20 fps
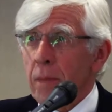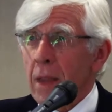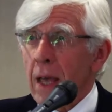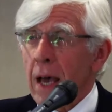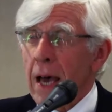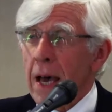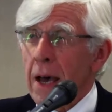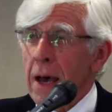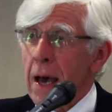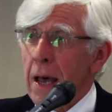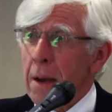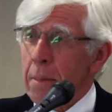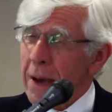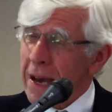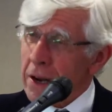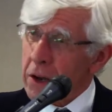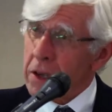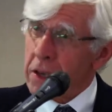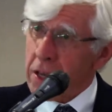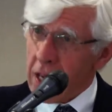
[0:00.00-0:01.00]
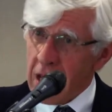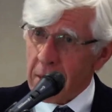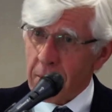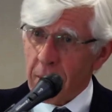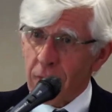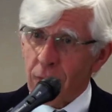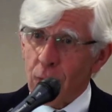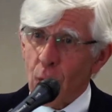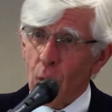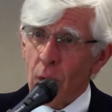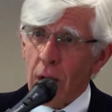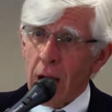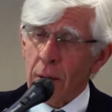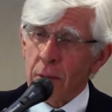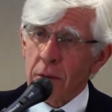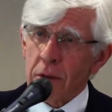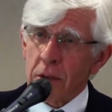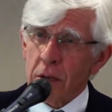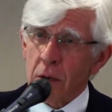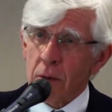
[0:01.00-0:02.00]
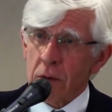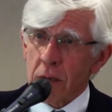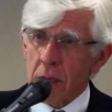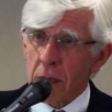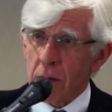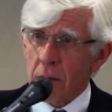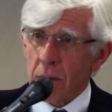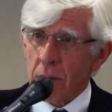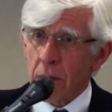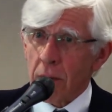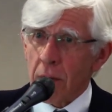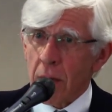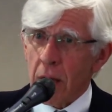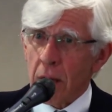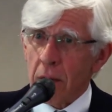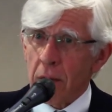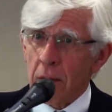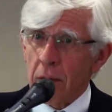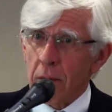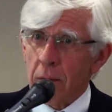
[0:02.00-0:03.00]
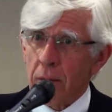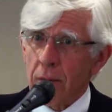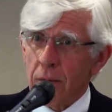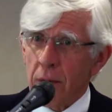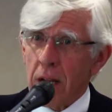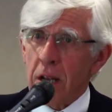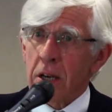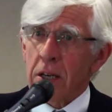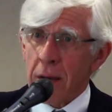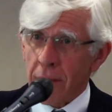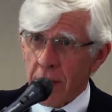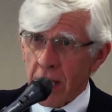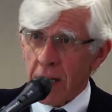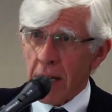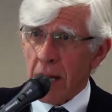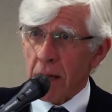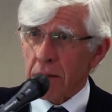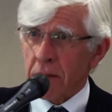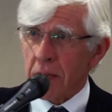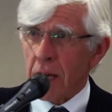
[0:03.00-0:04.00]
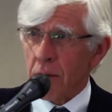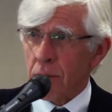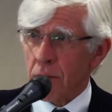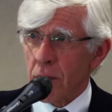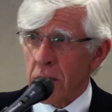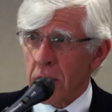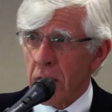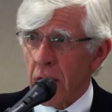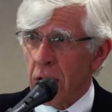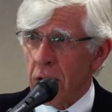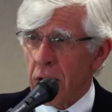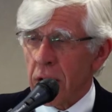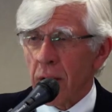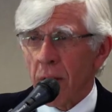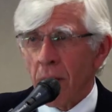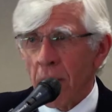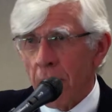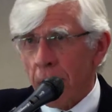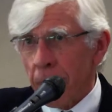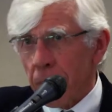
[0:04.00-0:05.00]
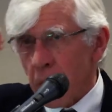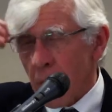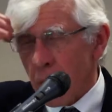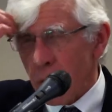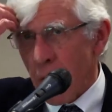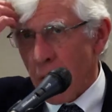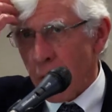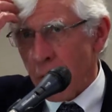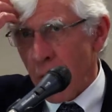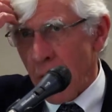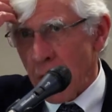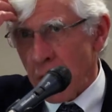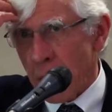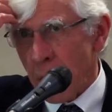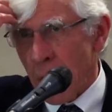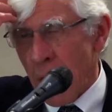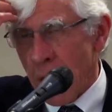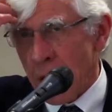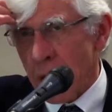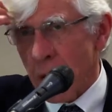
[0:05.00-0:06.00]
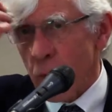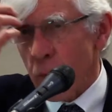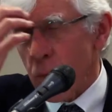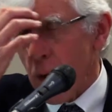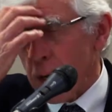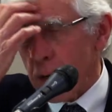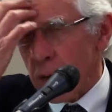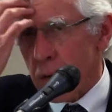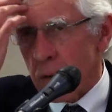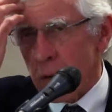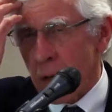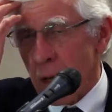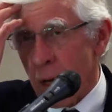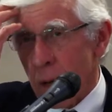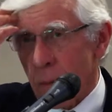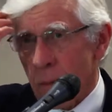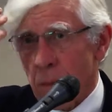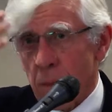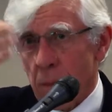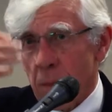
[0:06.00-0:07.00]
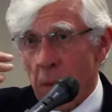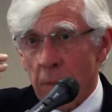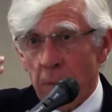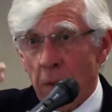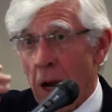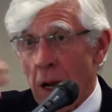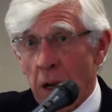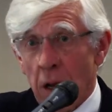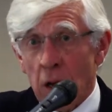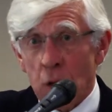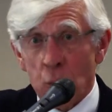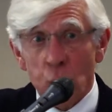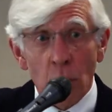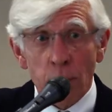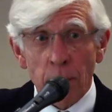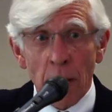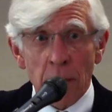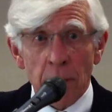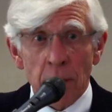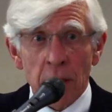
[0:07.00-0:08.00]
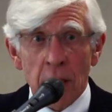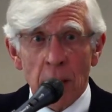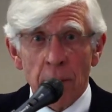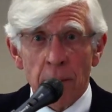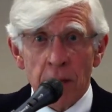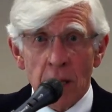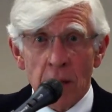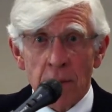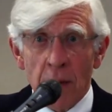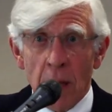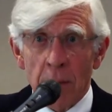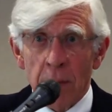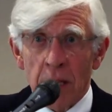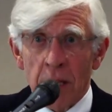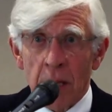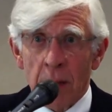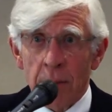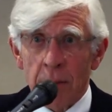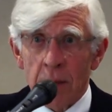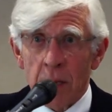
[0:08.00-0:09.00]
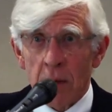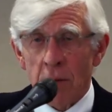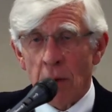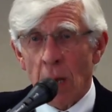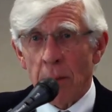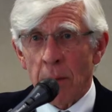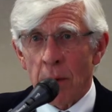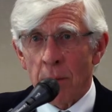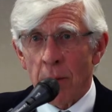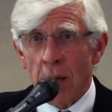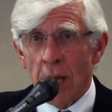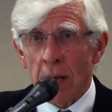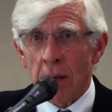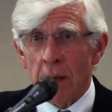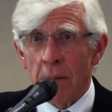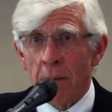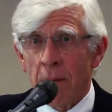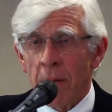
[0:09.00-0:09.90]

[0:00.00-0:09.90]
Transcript: About a year before I was due to finish, having announced I was retiring, a great friend of mine who runs a very large wallpaper company, family company, Graham and Brown,